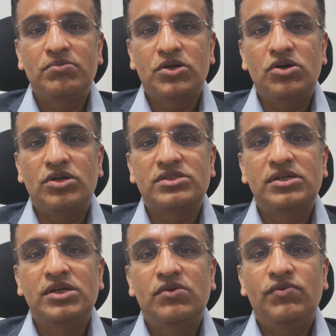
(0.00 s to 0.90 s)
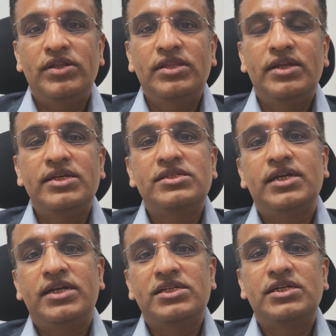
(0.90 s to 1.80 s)
Because when they reach
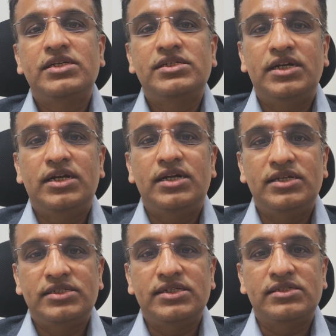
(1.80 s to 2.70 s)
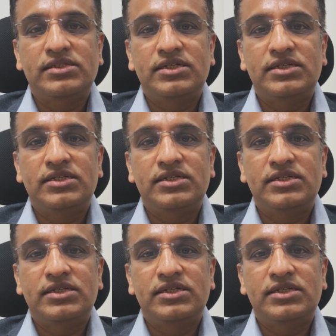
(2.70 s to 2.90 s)
end stage renal disease,